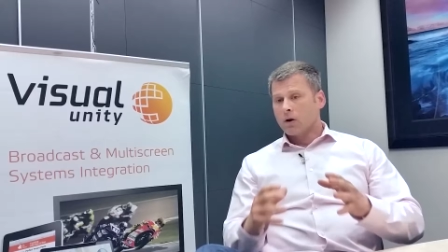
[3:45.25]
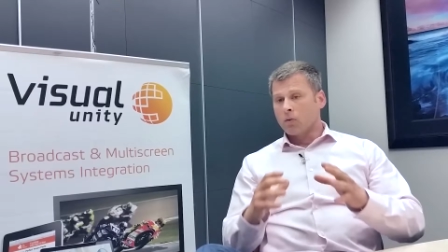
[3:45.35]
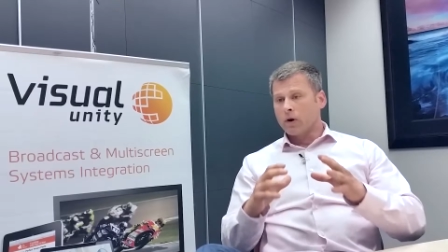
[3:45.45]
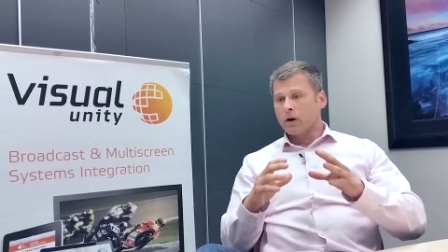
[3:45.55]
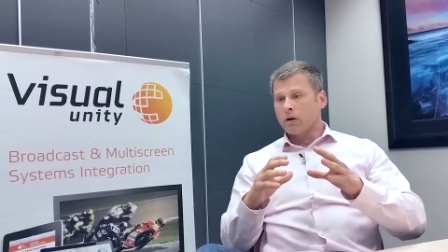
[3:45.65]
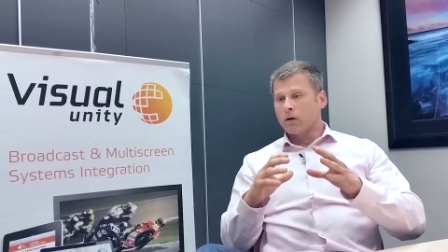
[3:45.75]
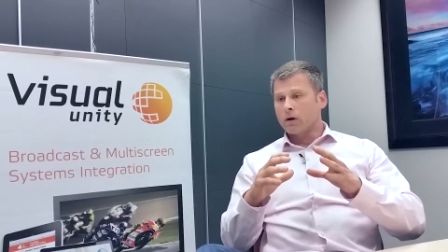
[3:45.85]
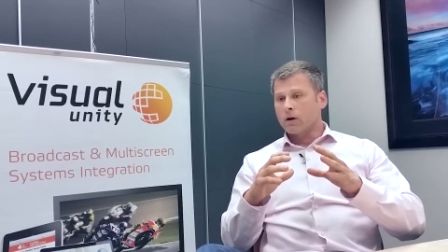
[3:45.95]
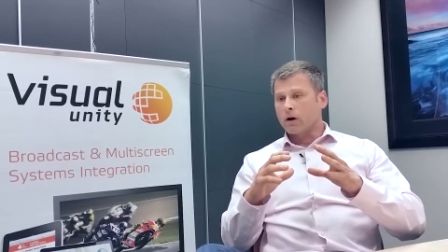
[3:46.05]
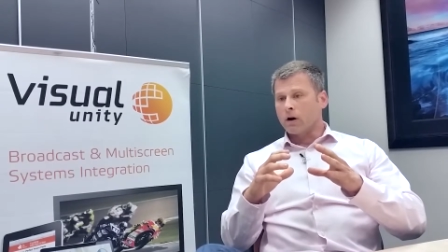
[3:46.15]

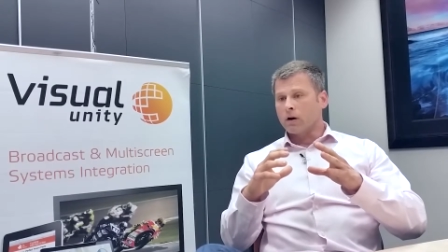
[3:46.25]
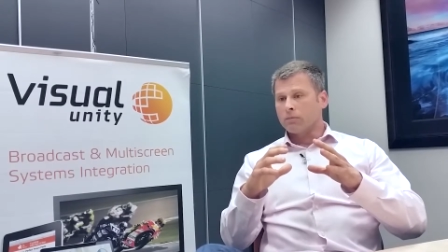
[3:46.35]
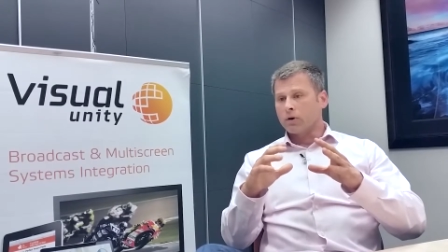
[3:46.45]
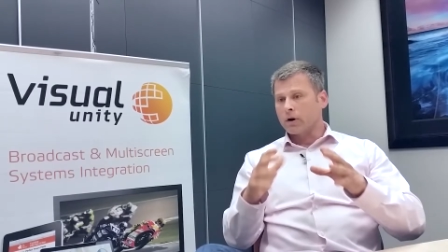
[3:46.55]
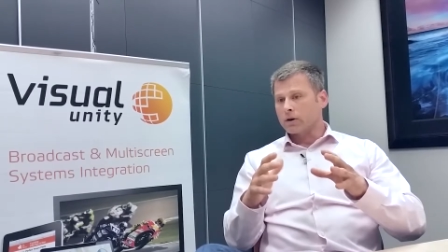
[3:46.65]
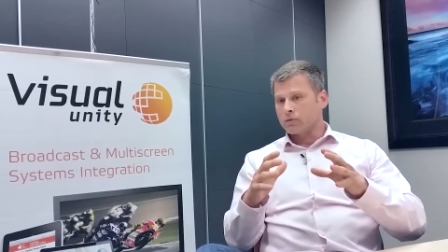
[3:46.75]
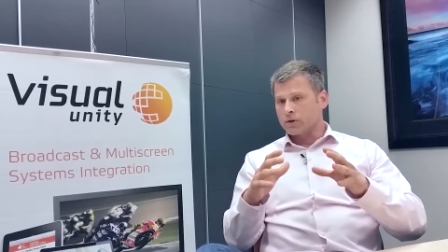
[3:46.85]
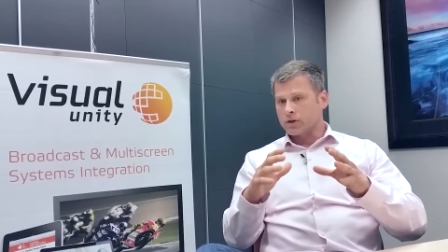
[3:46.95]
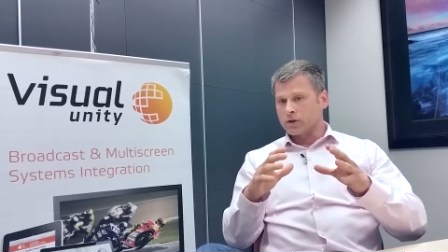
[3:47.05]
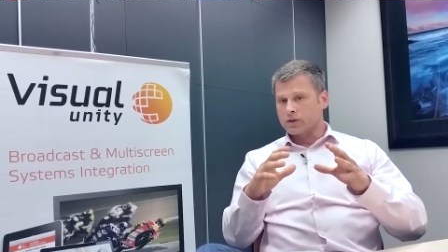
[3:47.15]
where our product,
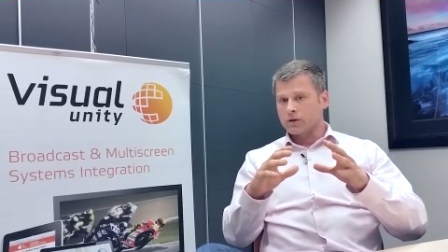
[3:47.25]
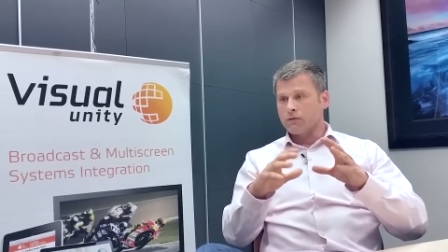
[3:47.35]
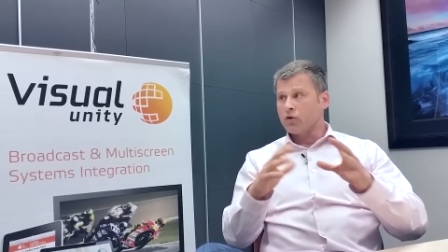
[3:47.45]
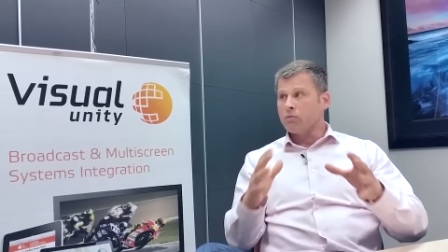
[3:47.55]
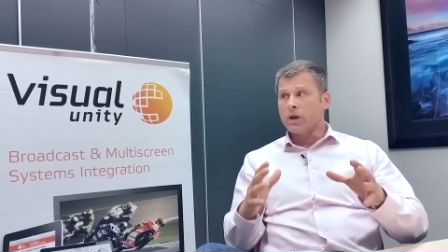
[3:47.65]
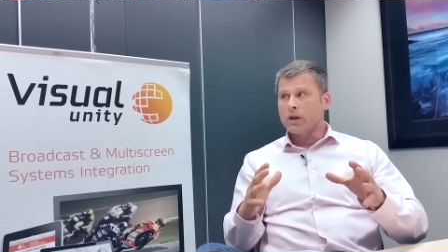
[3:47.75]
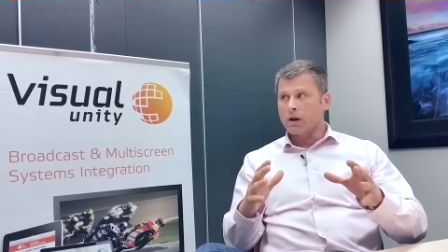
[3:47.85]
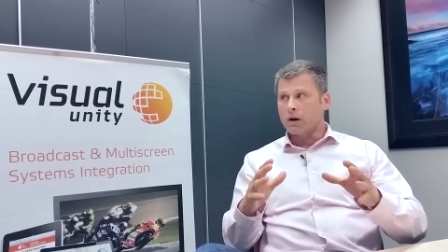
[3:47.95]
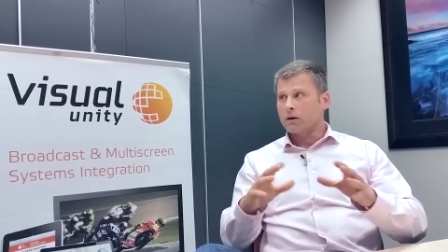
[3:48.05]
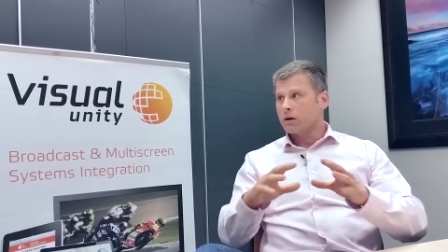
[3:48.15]
which is View
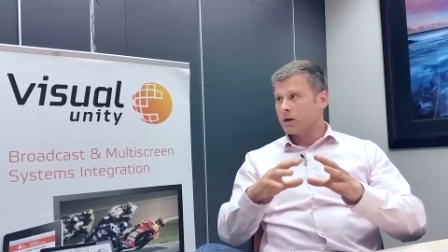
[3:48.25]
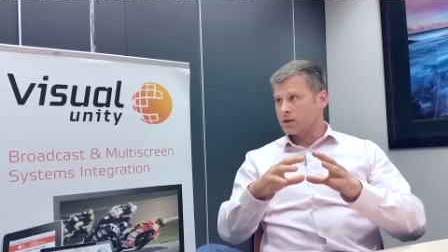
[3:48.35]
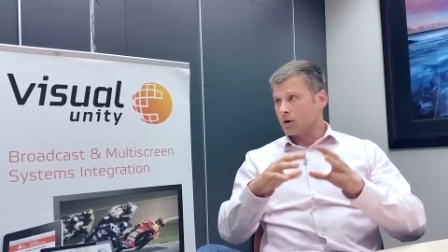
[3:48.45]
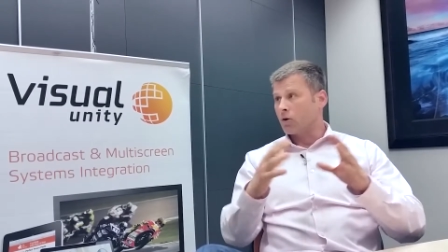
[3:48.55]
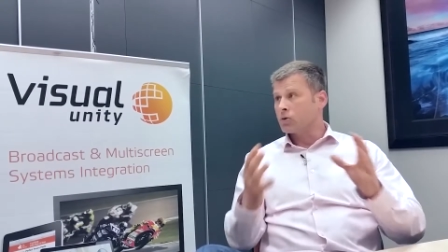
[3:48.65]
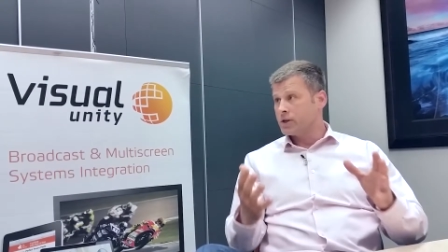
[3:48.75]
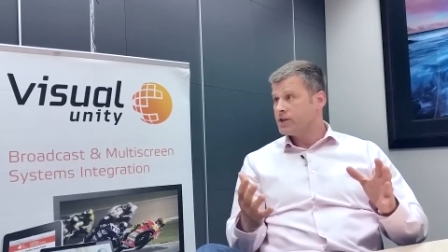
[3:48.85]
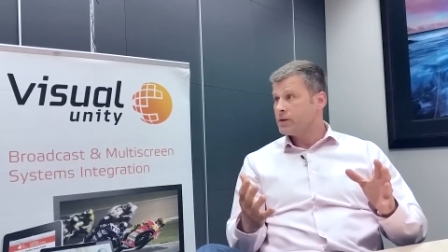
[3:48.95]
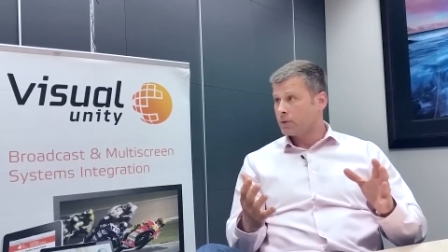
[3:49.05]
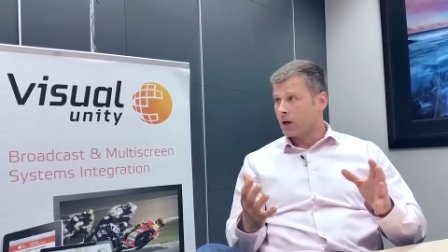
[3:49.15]
Media, it's our
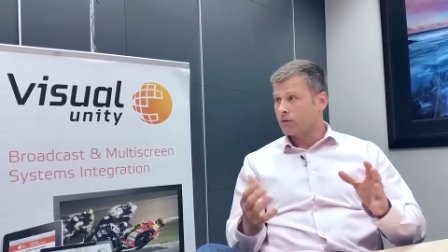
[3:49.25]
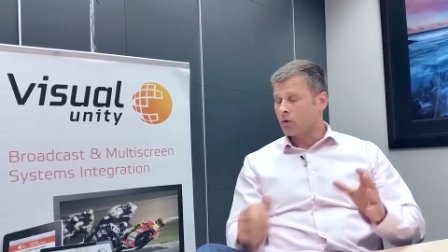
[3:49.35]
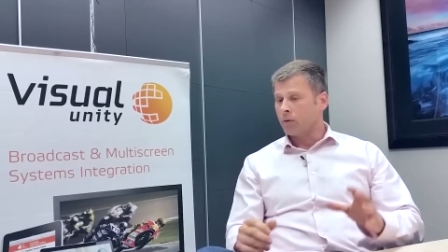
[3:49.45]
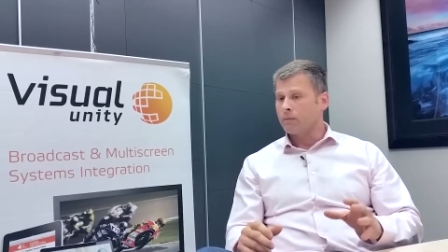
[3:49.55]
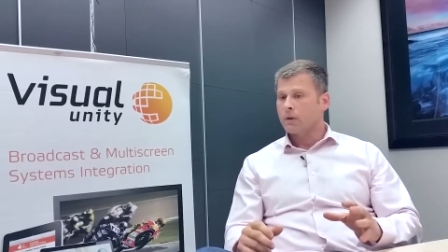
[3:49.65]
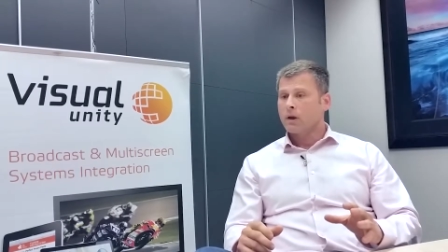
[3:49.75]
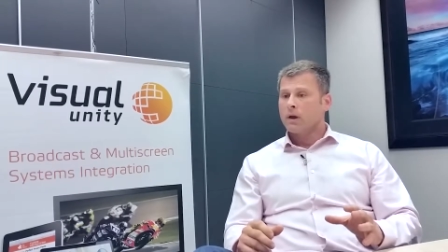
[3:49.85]
OTT platform,